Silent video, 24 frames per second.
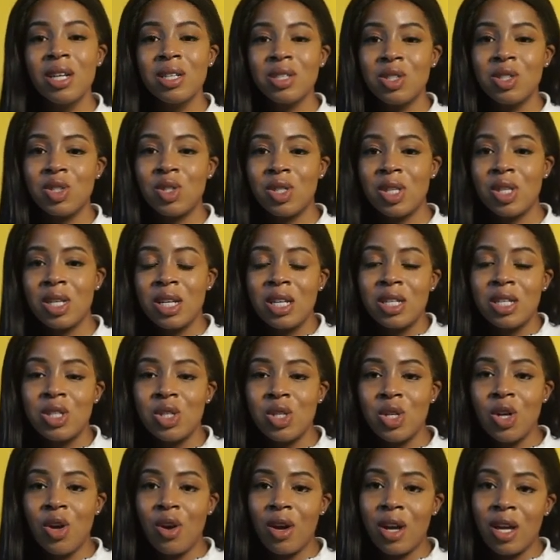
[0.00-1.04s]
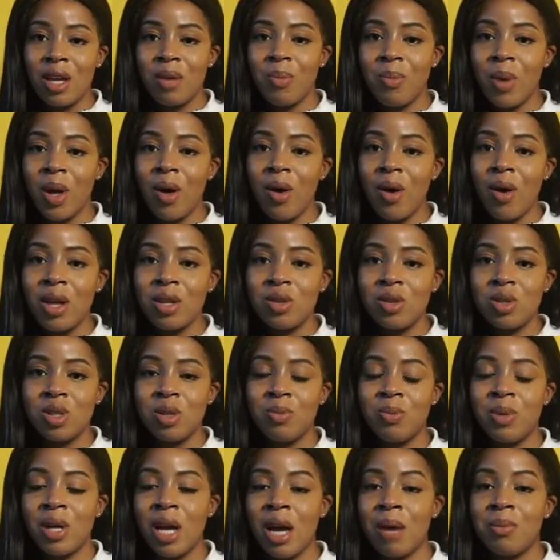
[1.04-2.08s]
just send it to your email and you
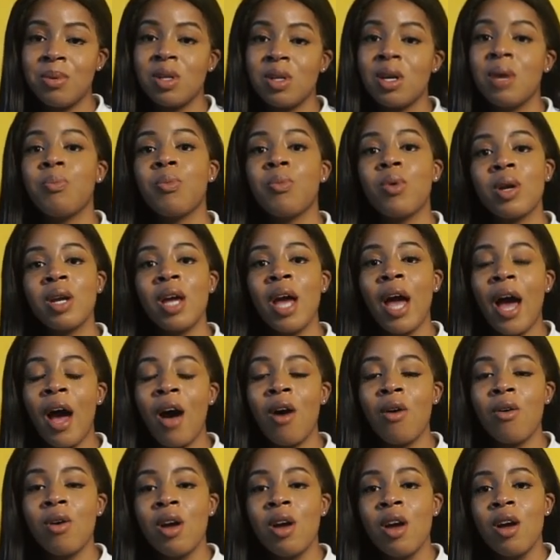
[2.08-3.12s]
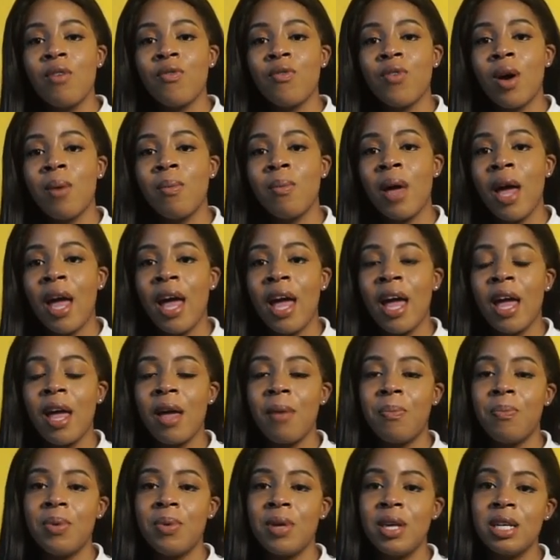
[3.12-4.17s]
should be able to print it out from
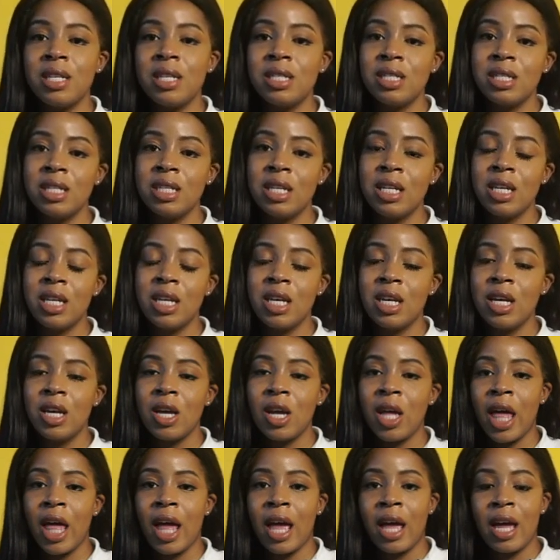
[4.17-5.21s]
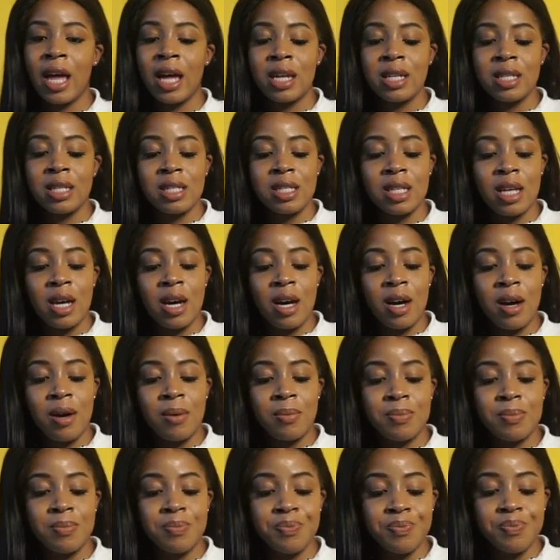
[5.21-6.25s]
a PC, and
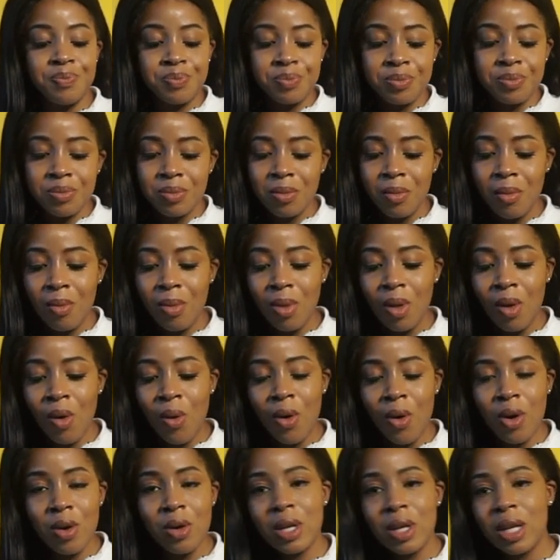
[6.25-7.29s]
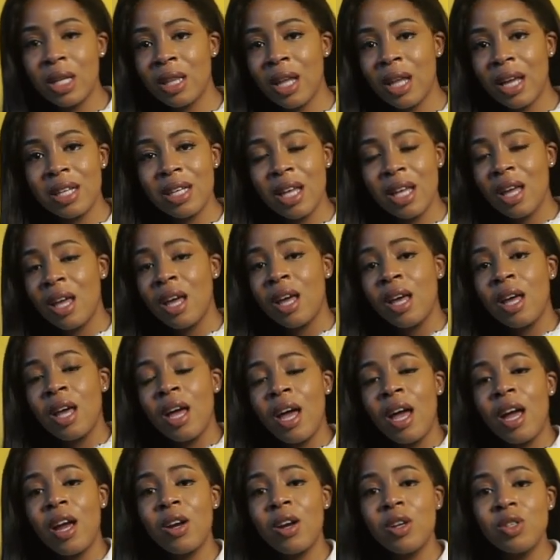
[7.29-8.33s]
or you can like
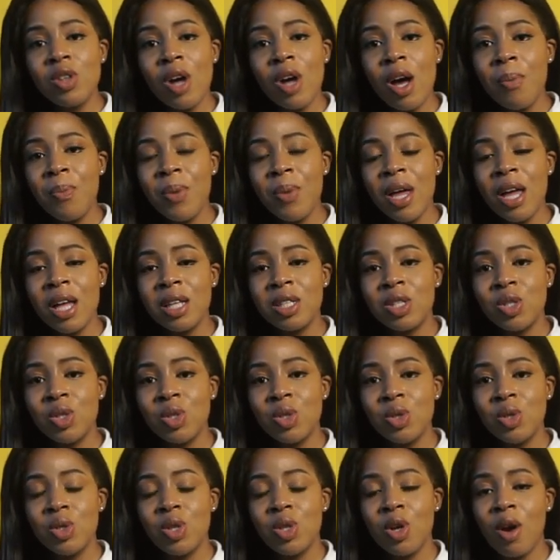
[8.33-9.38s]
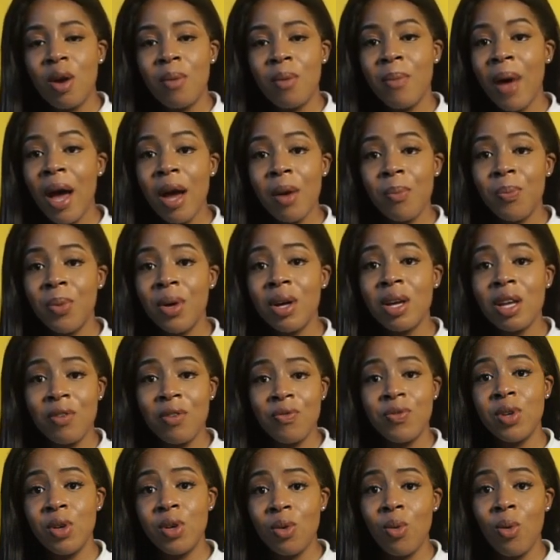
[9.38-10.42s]
airdrop it to your MacBook
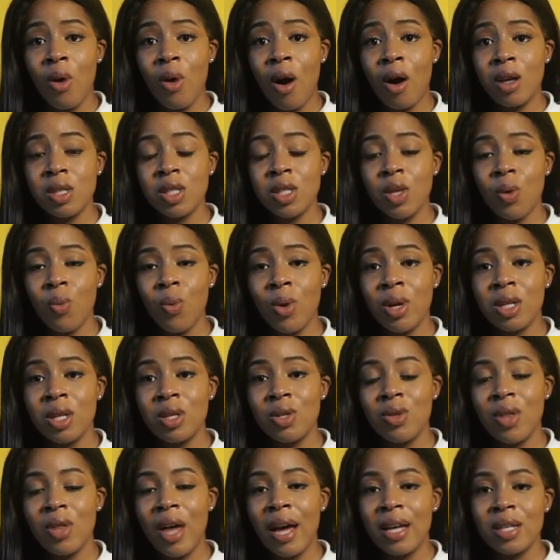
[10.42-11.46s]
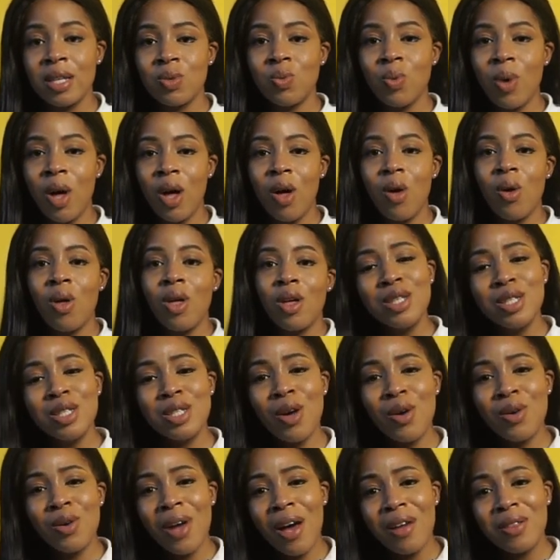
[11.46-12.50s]
if you also want to do that as well.
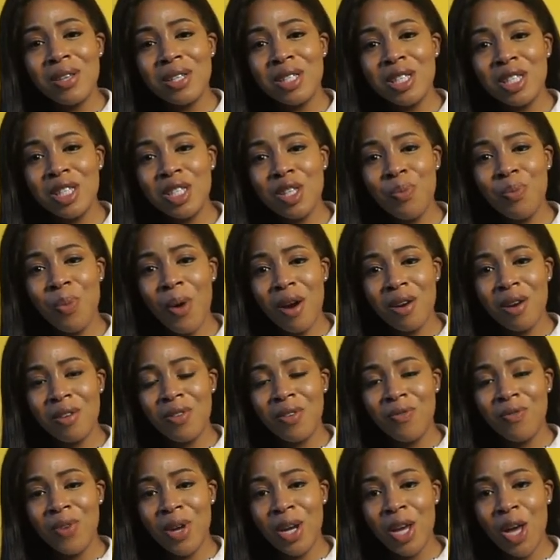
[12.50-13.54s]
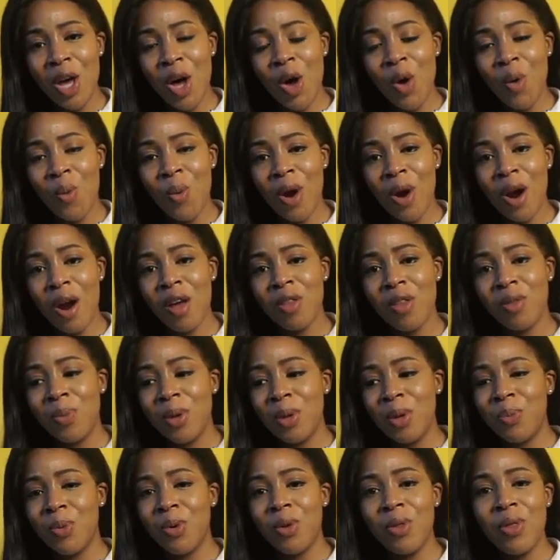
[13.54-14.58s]
So now this is the part of the video where the
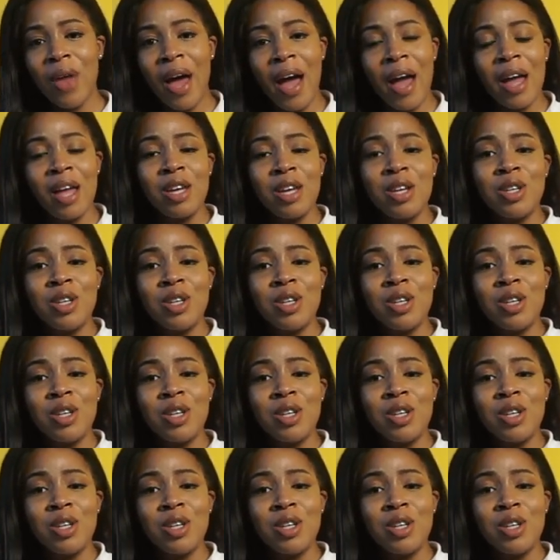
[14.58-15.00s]
people that